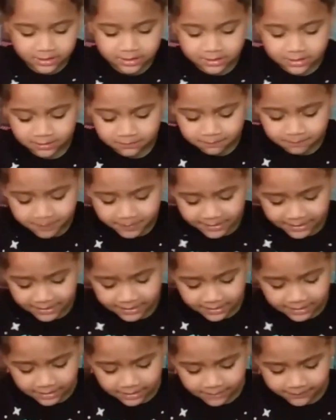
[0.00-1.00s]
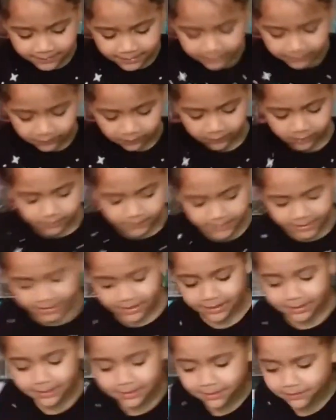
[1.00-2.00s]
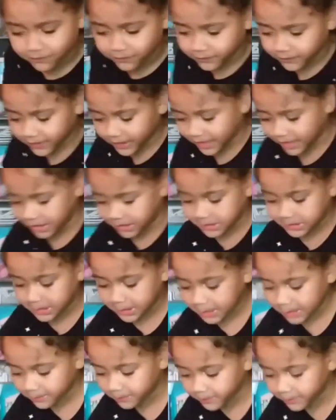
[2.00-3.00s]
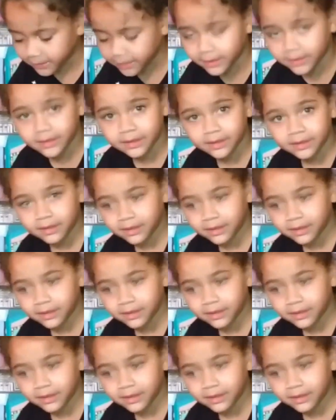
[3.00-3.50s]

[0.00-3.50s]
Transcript: It could be a little bit easier for the age that they put.